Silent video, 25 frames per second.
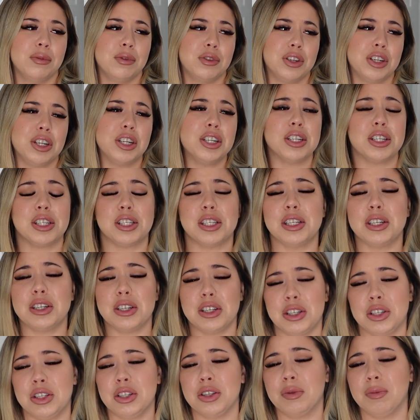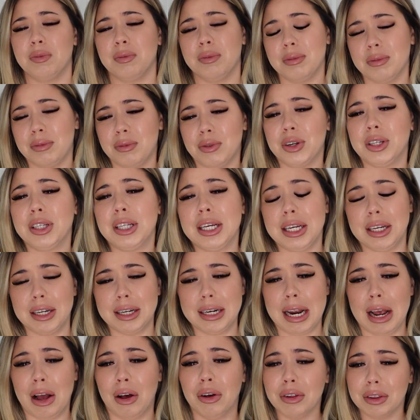just looks really
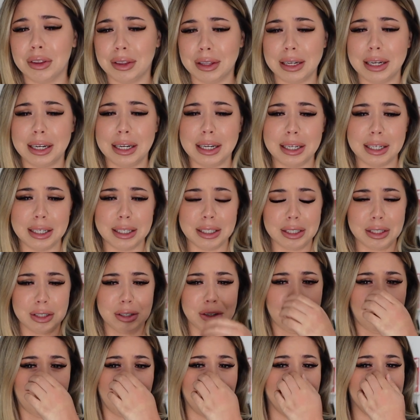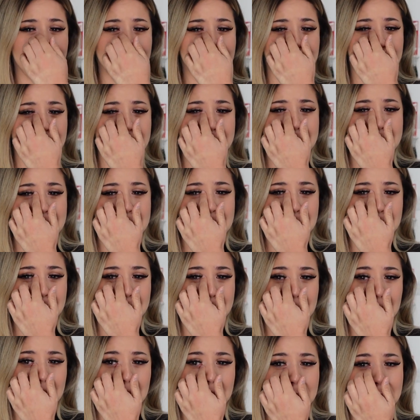unhealthy, you know, and she still
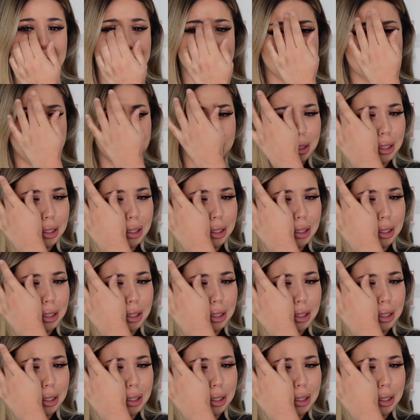comes